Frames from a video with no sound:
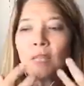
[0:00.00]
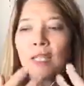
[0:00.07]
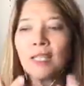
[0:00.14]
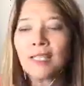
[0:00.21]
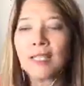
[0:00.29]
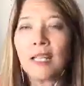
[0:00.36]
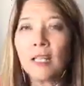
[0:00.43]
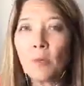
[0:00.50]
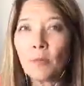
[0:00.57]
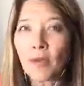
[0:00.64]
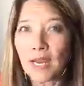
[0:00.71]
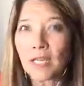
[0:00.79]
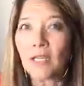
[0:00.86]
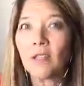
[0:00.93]

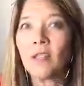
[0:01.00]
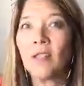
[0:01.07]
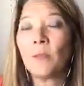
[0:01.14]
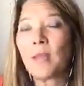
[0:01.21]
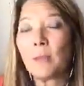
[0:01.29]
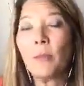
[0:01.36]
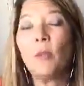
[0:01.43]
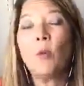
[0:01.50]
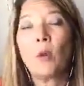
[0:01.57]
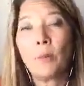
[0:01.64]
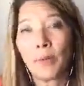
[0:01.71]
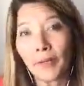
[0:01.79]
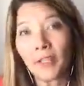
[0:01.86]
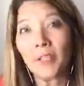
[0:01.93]
celebrate the people who are
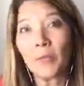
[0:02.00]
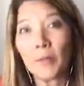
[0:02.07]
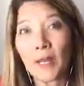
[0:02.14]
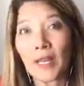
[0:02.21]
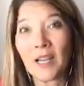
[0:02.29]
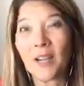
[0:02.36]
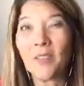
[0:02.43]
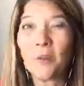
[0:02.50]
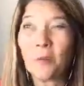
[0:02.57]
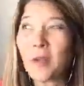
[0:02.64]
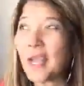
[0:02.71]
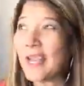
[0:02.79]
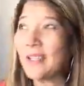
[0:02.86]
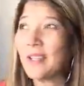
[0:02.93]
participating.
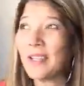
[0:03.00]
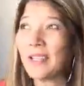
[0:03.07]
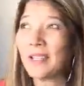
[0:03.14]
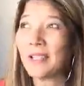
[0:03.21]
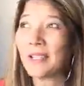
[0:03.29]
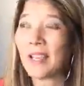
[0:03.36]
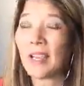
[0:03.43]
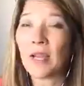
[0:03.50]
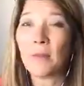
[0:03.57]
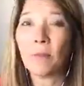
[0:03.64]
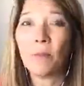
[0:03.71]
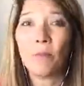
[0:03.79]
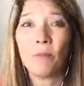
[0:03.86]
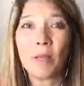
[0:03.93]
Otherwise, it's
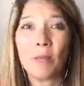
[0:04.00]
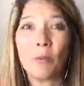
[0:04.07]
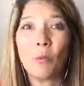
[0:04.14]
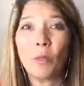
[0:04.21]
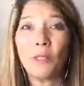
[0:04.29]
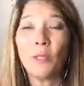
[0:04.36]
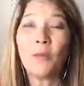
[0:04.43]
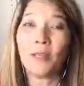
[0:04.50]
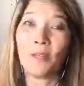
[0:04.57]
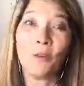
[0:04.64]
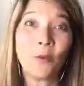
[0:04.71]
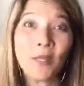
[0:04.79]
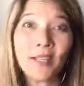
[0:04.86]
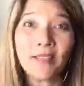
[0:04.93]
people will lose
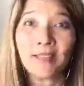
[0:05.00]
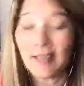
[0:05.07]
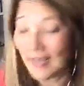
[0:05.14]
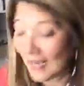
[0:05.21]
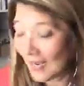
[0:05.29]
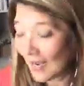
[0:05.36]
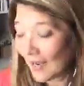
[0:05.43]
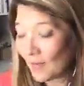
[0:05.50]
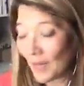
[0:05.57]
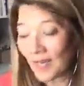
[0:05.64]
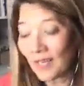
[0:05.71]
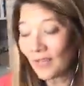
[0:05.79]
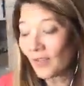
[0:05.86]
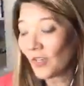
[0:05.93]
interest,
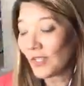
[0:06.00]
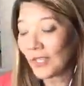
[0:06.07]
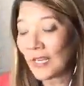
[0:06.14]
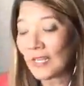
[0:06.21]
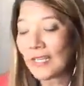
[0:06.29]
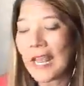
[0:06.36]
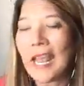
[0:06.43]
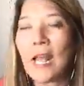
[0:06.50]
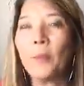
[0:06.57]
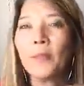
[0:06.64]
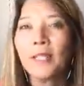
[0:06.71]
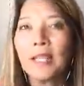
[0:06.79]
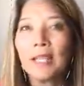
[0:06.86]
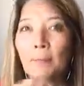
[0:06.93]
and it
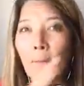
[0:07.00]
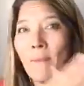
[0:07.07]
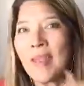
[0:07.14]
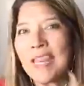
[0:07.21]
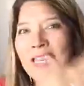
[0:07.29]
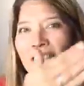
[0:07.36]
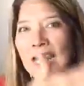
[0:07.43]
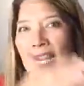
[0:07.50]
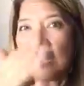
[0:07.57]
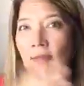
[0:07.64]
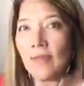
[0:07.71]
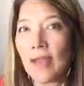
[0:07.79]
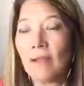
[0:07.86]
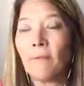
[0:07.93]
helps
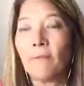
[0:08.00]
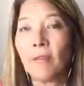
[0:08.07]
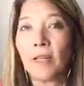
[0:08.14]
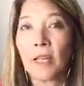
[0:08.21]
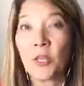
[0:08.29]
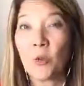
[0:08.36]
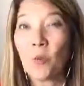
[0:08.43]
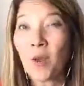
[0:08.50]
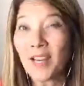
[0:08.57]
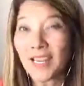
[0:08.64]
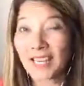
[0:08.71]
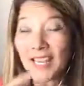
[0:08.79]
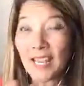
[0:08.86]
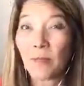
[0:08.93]
maintain that fun. And you want to
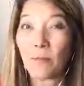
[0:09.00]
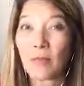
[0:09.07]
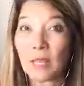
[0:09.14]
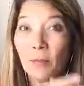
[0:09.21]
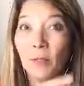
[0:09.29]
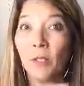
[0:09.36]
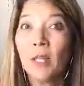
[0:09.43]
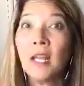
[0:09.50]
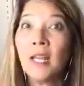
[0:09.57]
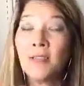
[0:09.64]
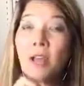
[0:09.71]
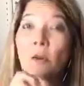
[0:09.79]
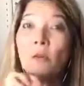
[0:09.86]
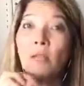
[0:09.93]
get people
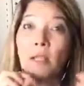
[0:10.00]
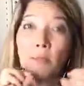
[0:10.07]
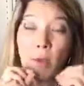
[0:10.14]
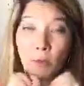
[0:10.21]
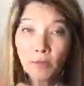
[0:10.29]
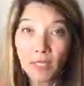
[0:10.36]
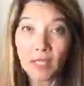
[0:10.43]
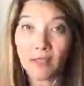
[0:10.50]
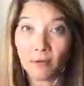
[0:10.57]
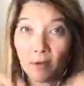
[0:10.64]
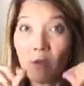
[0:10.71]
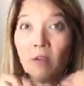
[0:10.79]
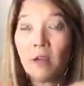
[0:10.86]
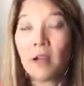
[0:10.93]
not only posting their
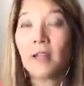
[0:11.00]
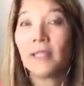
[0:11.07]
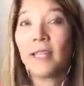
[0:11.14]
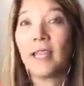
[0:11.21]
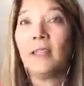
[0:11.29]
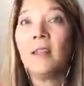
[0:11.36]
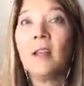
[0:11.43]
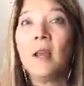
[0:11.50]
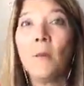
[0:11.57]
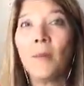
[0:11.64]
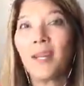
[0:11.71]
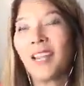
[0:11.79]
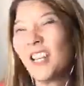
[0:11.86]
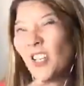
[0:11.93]
own content,
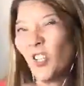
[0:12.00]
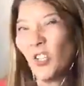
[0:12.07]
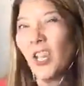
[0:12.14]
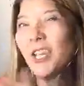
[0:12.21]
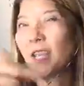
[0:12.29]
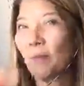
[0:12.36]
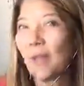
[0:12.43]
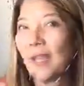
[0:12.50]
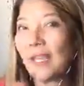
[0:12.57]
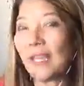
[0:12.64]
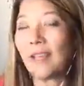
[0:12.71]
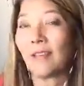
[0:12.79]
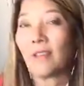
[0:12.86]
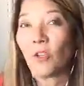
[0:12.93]
but kind of checking back
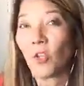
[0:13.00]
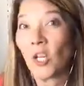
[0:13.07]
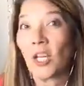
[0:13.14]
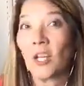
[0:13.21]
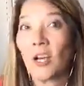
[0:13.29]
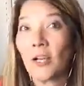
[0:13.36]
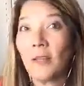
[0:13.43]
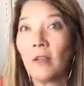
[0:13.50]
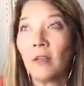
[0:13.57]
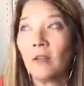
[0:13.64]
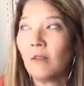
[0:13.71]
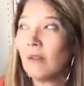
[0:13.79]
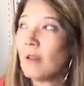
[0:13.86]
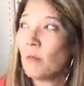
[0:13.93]
in to check on,
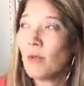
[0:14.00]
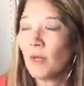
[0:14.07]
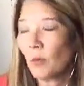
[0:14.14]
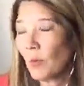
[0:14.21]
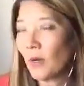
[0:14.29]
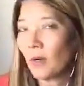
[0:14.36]
oh, I wonder